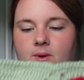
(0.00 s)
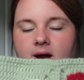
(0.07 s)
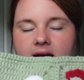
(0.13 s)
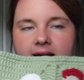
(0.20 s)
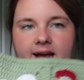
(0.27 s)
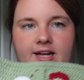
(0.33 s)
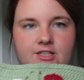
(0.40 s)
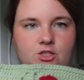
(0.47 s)
I
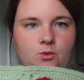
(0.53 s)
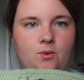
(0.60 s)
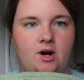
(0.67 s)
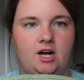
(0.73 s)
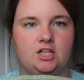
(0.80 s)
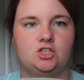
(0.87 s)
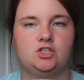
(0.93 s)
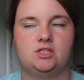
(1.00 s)
had to
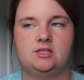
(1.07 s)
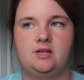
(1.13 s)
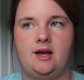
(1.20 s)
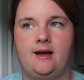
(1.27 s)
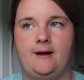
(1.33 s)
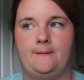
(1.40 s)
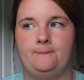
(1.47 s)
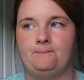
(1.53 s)
watch
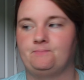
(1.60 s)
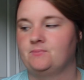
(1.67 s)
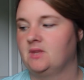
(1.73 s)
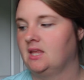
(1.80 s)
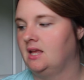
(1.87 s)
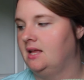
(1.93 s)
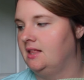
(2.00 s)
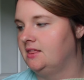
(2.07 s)
the
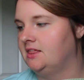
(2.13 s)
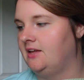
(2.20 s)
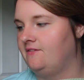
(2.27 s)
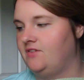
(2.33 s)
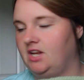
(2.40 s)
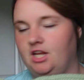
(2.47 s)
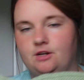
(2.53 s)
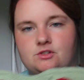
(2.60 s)

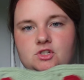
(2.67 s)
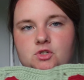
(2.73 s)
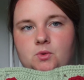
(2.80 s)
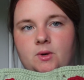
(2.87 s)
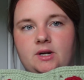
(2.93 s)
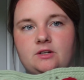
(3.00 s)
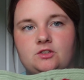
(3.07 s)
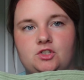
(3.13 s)
video
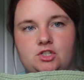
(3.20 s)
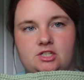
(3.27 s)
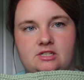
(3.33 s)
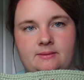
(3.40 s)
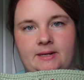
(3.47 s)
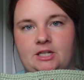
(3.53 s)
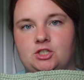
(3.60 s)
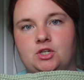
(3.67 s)
tutorials just
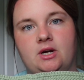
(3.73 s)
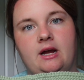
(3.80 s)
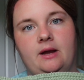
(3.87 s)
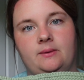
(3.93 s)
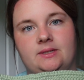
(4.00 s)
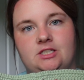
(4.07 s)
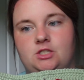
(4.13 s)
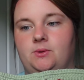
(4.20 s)
to make sure I
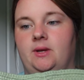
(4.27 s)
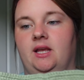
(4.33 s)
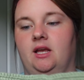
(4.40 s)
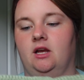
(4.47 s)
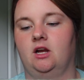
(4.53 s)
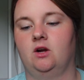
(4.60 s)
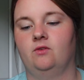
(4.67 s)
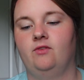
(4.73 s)
was doing
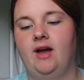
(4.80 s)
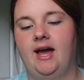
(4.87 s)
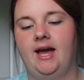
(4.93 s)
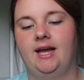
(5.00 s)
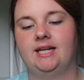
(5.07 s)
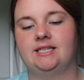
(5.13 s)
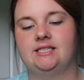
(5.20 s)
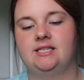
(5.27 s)
it
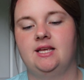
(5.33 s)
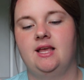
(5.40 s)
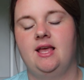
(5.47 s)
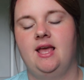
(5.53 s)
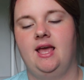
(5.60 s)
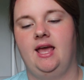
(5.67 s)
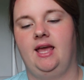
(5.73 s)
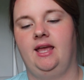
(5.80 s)
correct.
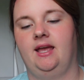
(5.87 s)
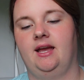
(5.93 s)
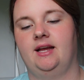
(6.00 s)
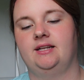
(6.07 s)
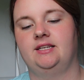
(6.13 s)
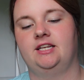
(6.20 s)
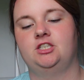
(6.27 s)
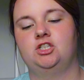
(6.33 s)

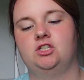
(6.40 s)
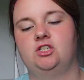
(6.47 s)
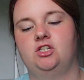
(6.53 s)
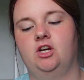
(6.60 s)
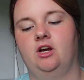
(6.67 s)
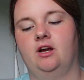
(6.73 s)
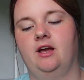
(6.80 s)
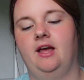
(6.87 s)
And it just
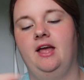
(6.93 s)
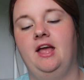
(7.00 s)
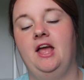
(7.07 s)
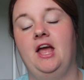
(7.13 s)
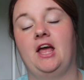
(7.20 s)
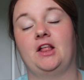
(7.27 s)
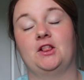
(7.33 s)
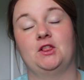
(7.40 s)
took
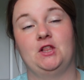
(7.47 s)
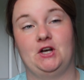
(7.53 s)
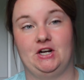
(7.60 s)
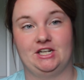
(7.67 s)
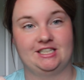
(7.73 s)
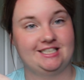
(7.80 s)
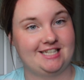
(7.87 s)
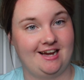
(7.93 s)
a
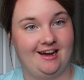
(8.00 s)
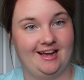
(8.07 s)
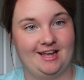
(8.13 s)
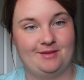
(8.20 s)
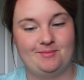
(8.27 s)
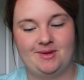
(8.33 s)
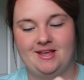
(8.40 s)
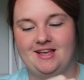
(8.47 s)
long
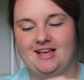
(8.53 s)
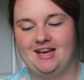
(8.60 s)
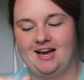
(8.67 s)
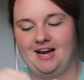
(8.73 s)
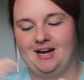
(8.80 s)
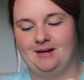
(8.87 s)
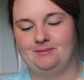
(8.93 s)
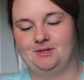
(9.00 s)
time
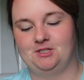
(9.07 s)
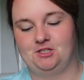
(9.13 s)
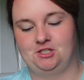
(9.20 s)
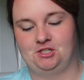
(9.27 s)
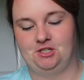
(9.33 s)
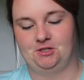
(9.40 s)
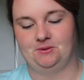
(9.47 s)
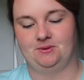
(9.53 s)
to
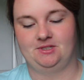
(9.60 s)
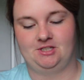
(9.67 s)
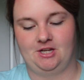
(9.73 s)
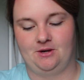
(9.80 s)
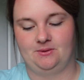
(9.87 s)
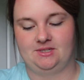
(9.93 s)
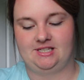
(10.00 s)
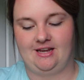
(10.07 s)
do.
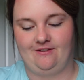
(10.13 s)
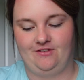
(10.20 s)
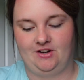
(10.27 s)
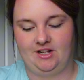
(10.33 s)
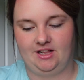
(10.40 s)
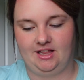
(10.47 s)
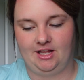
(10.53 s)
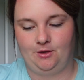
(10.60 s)
So
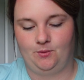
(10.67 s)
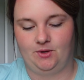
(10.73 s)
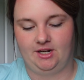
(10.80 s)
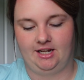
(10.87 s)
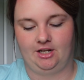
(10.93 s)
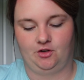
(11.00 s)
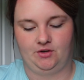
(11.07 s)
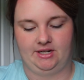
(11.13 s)
definitely would
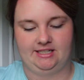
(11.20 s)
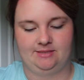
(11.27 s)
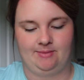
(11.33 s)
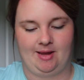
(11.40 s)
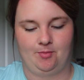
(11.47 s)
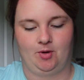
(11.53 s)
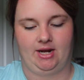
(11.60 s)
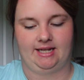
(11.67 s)
increase
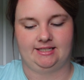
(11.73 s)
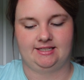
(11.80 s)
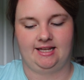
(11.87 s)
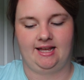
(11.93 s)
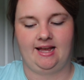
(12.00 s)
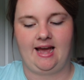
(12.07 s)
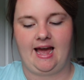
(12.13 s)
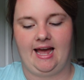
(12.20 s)
my
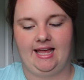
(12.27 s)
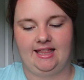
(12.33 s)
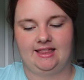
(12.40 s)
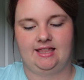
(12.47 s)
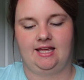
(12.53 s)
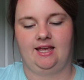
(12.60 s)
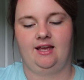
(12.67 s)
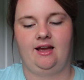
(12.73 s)
pricing. I
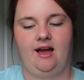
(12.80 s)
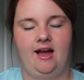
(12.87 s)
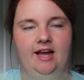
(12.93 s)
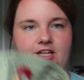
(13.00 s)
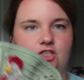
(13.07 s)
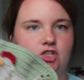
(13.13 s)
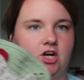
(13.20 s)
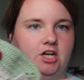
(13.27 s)
think
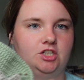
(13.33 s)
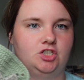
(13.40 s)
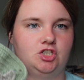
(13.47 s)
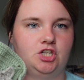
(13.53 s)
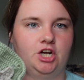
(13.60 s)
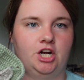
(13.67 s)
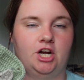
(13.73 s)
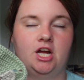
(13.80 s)
I charged
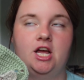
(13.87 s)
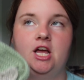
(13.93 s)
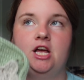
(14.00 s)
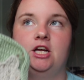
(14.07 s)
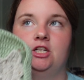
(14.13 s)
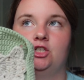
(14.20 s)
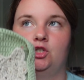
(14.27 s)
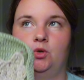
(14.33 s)
her
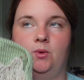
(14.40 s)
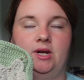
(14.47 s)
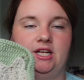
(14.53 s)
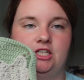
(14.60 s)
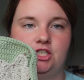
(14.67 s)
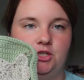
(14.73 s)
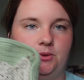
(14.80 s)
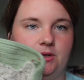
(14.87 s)

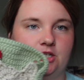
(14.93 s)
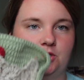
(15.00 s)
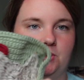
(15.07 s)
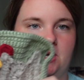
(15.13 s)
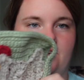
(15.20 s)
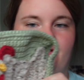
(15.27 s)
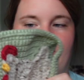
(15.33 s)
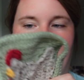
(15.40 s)
$22 or
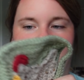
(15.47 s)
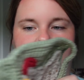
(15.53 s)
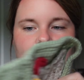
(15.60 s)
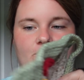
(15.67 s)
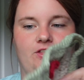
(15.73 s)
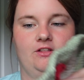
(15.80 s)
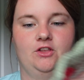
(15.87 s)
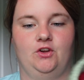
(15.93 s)
$25
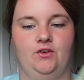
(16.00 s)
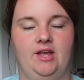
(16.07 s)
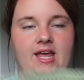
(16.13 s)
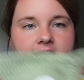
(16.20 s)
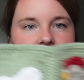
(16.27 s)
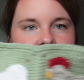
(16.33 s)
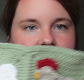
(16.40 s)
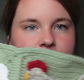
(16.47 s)
for the little
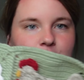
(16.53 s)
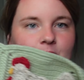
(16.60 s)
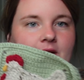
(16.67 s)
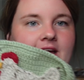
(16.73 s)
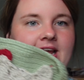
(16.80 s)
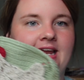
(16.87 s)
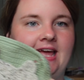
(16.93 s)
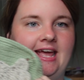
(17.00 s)
kid
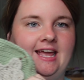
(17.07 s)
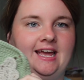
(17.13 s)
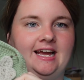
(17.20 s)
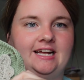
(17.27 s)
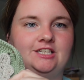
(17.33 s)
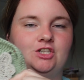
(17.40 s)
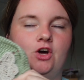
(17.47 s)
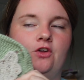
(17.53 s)
apron.
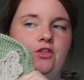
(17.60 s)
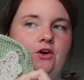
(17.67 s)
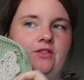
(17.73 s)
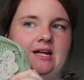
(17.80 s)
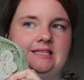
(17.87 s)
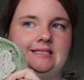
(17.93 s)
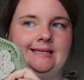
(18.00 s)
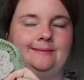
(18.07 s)
And although
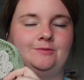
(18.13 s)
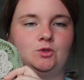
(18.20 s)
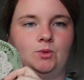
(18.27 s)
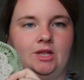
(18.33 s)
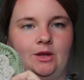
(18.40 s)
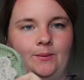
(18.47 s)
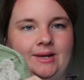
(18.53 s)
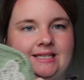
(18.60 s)
that seems
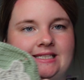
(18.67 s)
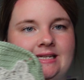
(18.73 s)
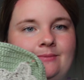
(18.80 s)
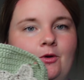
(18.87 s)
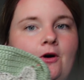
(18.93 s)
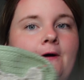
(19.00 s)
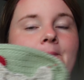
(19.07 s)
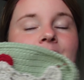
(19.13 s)
really
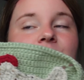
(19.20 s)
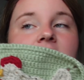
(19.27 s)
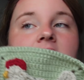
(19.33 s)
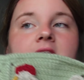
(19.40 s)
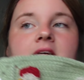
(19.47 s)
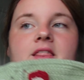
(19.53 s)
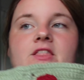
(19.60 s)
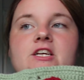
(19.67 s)
reasonable,
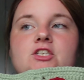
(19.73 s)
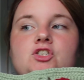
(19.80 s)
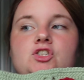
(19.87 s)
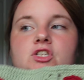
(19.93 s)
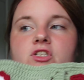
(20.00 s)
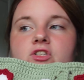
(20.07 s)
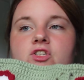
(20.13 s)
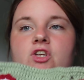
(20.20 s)
this
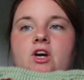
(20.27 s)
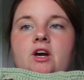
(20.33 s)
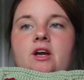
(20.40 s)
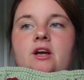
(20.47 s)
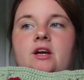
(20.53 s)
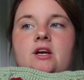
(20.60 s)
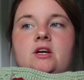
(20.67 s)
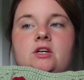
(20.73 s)
just
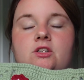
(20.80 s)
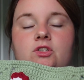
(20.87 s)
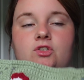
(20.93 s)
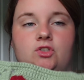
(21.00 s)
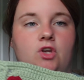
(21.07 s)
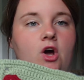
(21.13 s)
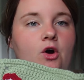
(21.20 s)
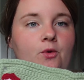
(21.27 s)
took
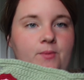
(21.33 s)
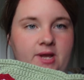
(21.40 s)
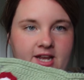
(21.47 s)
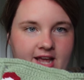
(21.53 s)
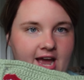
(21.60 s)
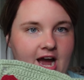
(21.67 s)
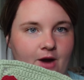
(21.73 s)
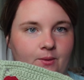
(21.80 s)
so
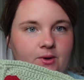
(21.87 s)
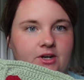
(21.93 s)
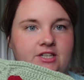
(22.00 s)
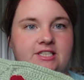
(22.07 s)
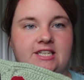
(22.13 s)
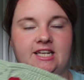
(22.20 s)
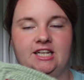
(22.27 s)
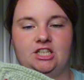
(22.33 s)
many
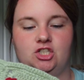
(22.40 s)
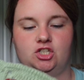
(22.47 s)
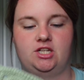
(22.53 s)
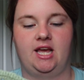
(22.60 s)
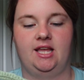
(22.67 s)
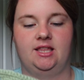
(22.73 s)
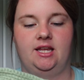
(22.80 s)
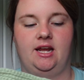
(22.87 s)
hours each
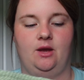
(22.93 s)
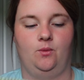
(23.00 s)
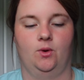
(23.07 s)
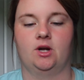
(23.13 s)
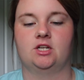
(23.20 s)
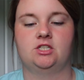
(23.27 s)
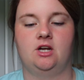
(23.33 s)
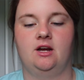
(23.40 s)
day that I
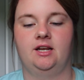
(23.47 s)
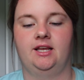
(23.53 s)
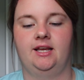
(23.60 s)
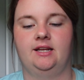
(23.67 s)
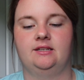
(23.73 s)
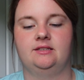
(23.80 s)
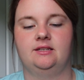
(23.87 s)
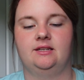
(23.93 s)
worked on
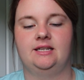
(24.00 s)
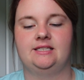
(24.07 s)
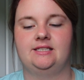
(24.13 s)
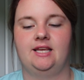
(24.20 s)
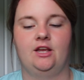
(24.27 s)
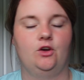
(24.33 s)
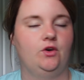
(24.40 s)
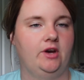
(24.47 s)
it. It's
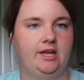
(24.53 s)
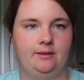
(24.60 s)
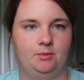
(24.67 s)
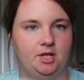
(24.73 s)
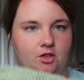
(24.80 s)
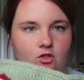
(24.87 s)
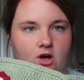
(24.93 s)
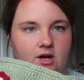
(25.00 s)

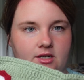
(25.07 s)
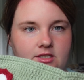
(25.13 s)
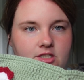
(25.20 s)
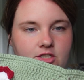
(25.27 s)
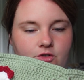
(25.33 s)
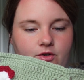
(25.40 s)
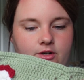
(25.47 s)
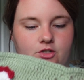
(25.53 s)
incredibly long
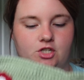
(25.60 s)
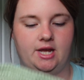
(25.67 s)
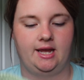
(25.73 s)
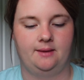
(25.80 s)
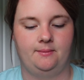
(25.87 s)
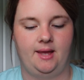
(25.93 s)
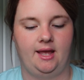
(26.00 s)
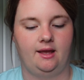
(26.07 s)
to
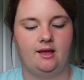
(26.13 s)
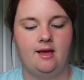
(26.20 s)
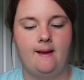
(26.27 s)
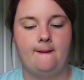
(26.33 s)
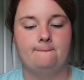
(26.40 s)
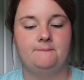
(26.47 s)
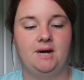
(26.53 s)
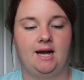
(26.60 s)
crochet and make,
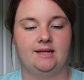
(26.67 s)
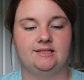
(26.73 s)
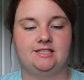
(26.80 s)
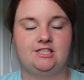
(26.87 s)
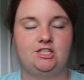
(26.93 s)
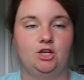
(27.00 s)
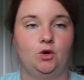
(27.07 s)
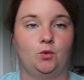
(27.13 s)
but
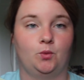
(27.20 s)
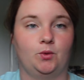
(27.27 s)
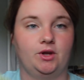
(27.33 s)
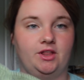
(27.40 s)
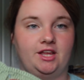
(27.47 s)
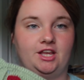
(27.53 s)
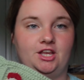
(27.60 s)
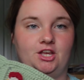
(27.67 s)
still
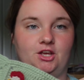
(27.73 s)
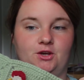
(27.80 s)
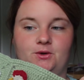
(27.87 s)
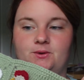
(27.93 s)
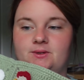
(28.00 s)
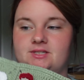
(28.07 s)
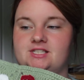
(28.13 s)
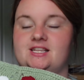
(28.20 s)
really
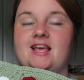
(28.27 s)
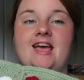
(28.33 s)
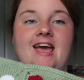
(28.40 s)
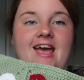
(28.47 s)
cute.